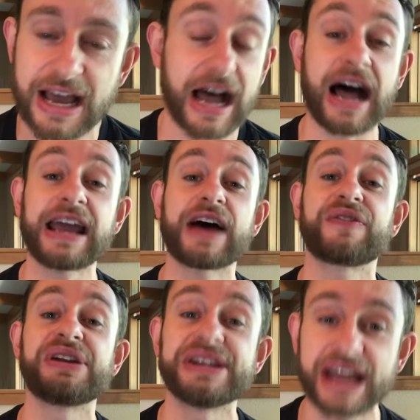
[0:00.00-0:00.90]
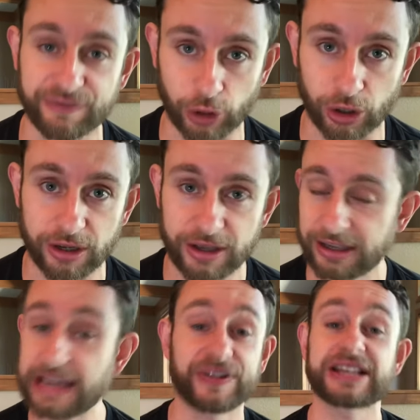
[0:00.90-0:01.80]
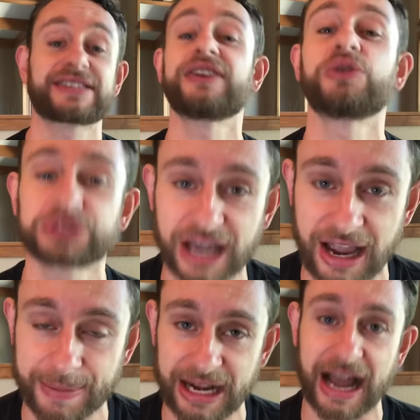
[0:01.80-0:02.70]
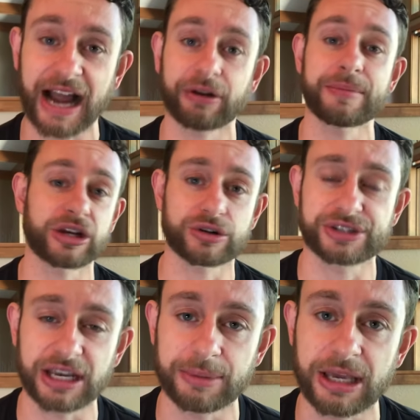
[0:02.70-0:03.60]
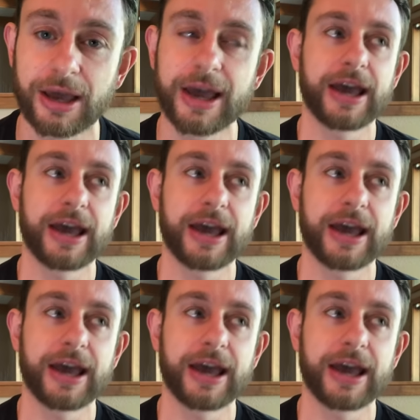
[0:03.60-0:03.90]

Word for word: I have never, even a single time, had a hiring manager say to me,